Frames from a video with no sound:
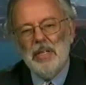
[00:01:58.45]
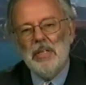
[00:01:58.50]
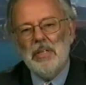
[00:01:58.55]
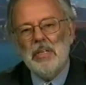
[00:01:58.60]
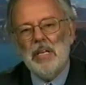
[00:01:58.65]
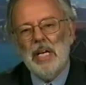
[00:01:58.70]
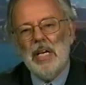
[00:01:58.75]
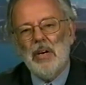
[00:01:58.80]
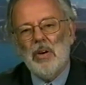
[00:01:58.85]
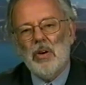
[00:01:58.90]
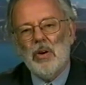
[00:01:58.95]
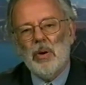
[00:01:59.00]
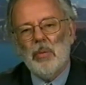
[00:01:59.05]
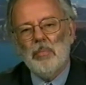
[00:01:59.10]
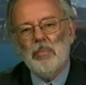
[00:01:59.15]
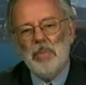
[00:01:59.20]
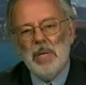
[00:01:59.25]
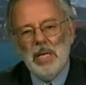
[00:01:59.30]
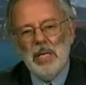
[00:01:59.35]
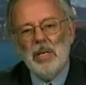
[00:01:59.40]
They are
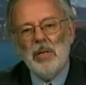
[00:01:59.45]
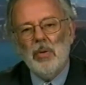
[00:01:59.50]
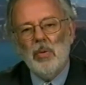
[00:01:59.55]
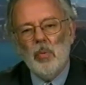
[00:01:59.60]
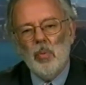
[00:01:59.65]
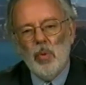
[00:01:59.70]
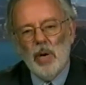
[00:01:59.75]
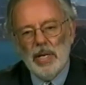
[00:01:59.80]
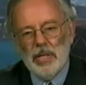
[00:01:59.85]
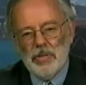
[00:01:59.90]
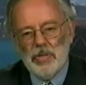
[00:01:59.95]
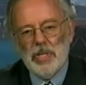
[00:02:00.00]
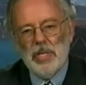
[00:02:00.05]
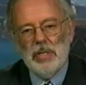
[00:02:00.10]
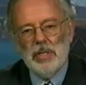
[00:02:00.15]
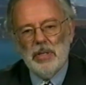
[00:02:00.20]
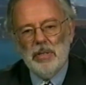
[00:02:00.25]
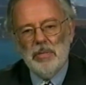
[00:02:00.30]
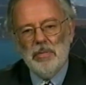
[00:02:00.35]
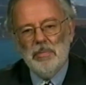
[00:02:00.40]
being
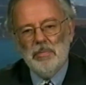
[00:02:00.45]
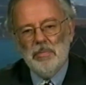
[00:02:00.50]
wasted.